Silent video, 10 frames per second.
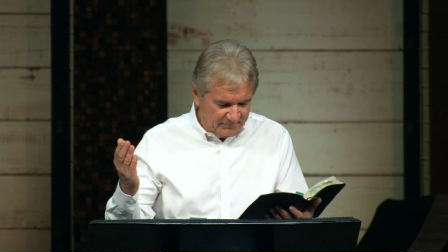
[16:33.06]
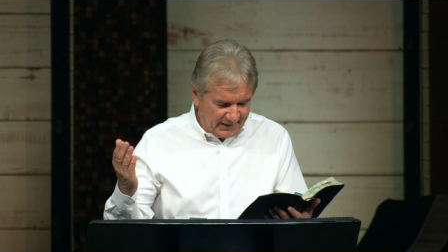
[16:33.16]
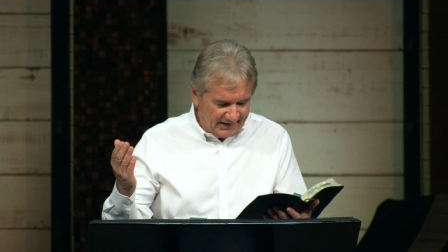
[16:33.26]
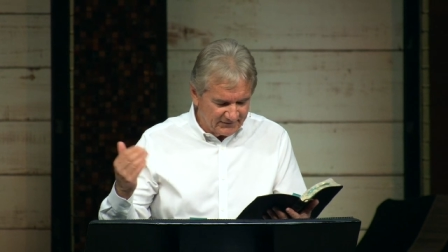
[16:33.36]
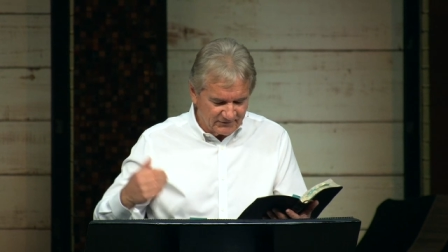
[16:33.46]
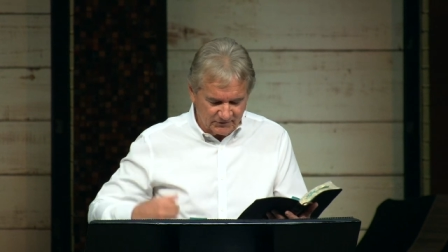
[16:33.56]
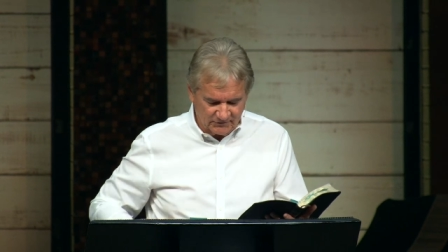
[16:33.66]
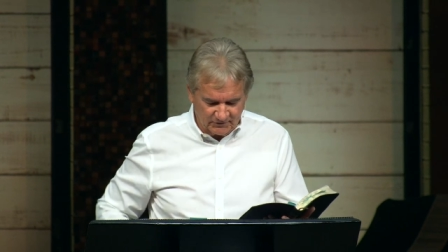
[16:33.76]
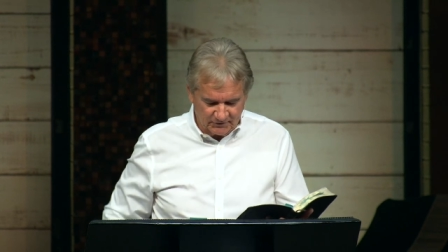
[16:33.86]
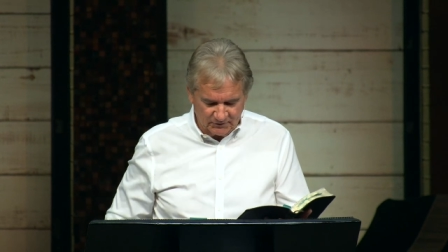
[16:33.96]

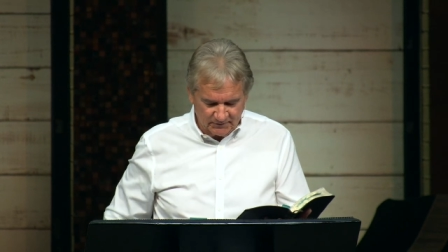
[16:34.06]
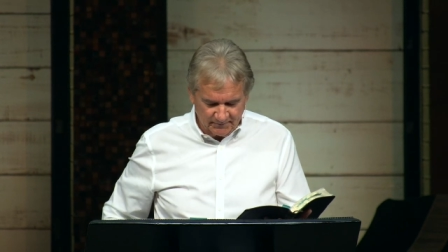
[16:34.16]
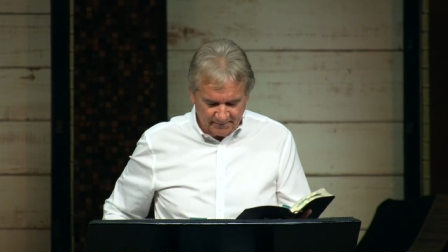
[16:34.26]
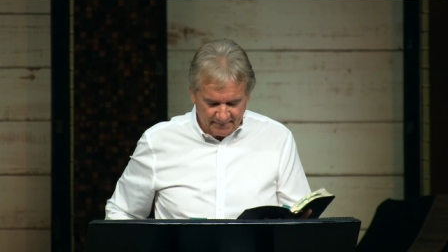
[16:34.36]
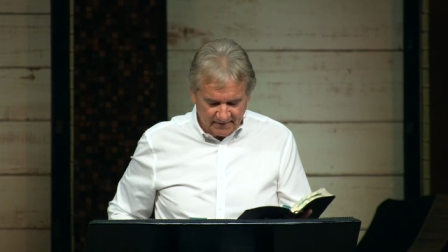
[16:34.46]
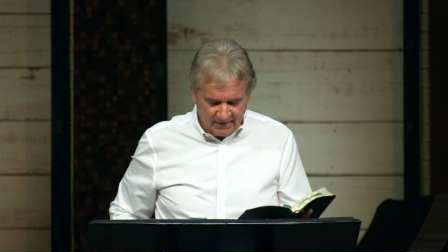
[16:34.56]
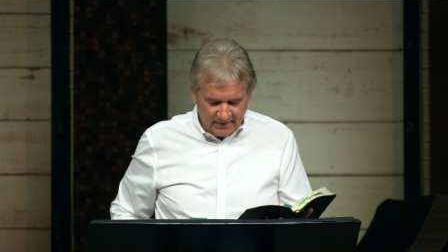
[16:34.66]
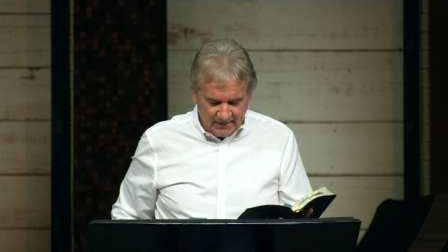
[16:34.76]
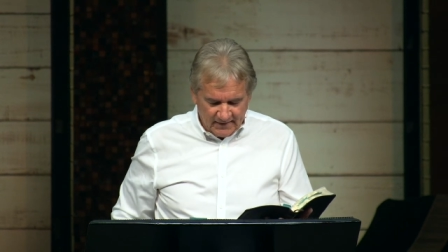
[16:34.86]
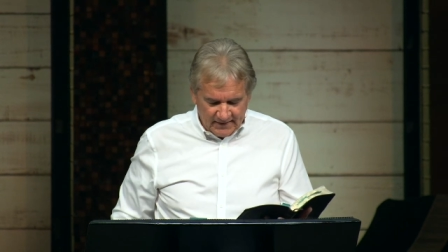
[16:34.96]
passages here,
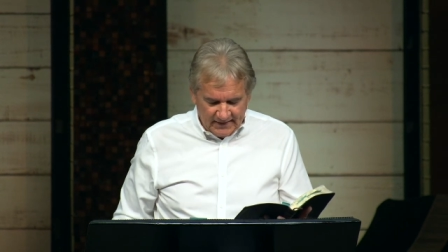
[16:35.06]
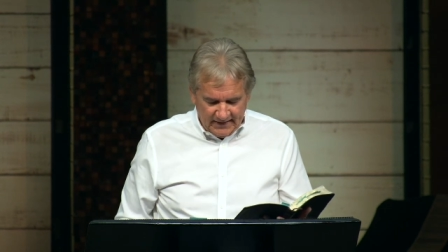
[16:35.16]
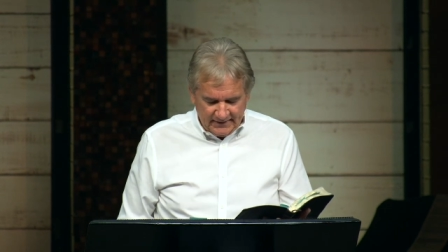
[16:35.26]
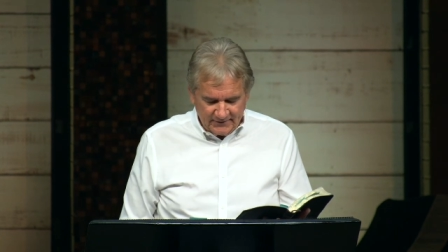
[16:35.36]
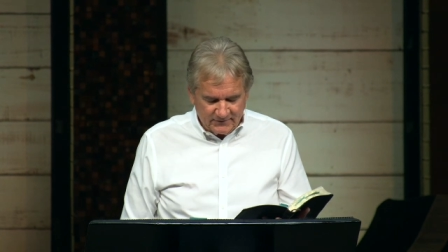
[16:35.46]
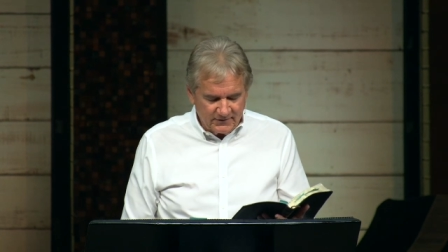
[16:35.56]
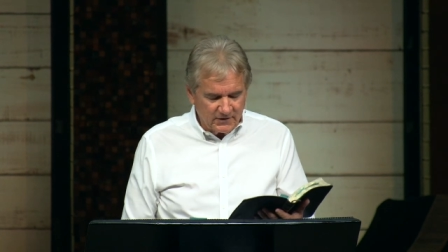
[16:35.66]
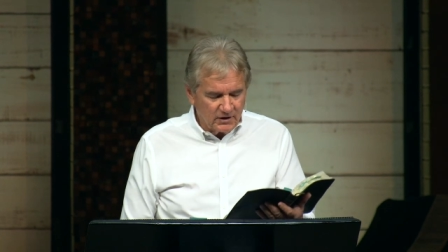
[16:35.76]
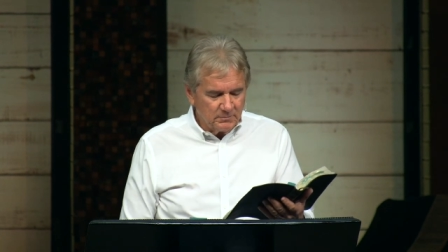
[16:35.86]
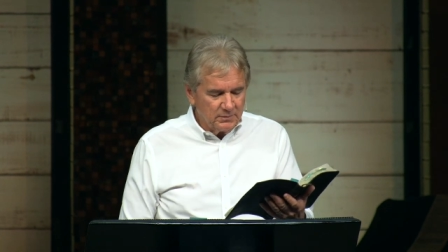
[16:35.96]
and it's
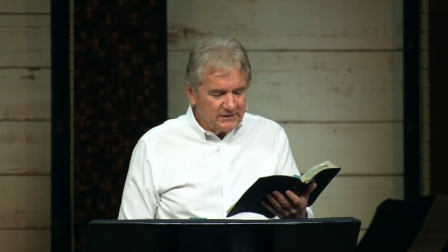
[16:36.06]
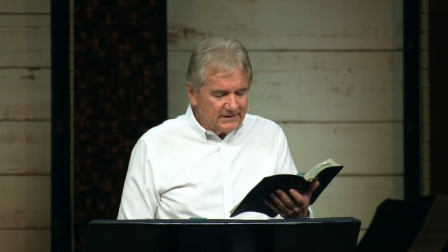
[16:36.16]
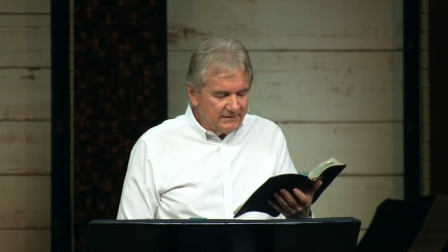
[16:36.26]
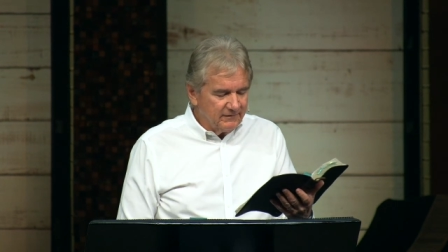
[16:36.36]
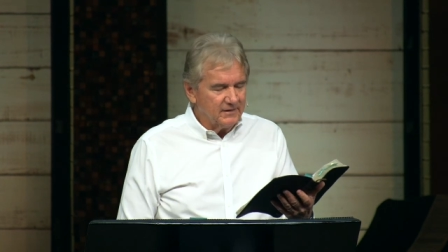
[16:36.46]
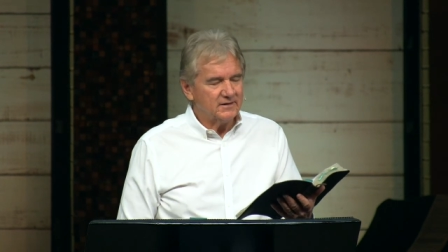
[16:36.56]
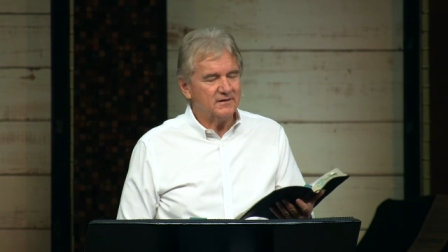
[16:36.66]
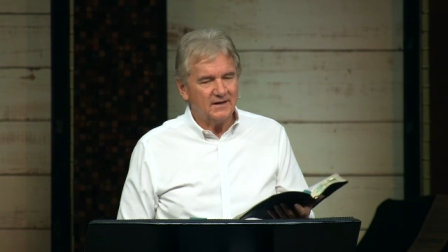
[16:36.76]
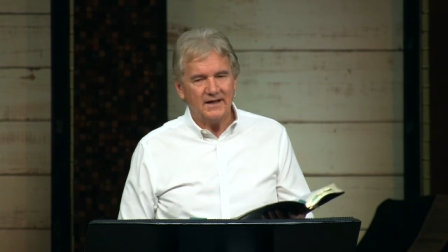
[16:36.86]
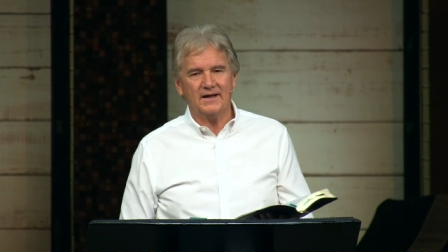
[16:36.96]
the
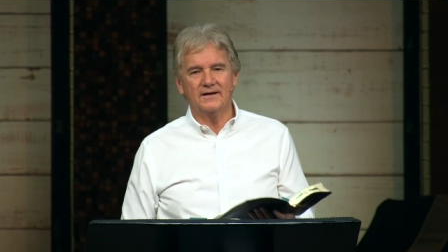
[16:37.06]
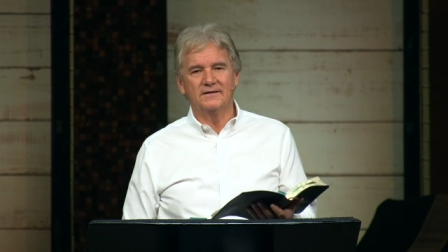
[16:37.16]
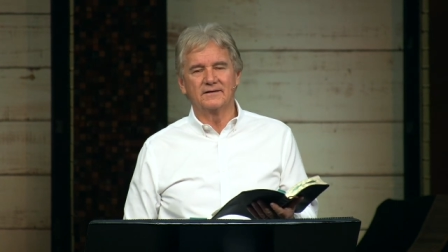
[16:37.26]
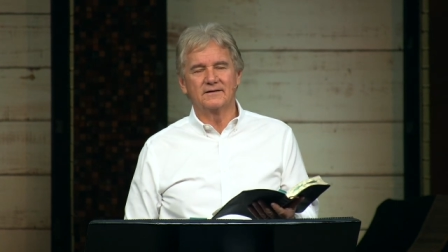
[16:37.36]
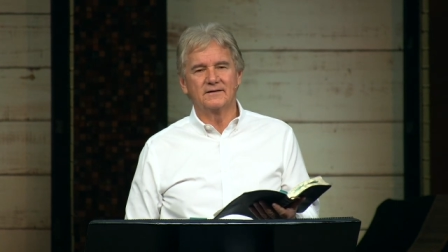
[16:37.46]
unbelieving dead.